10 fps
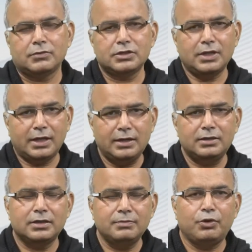The
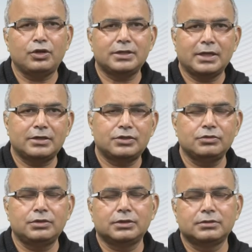second important
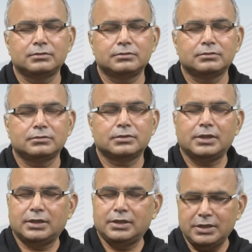attitude
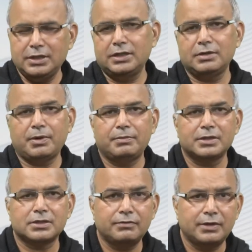needed in a
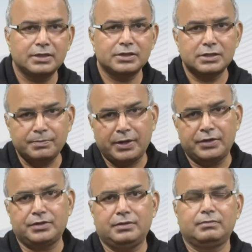public servant is
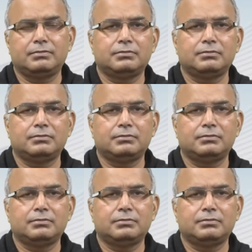inspiration.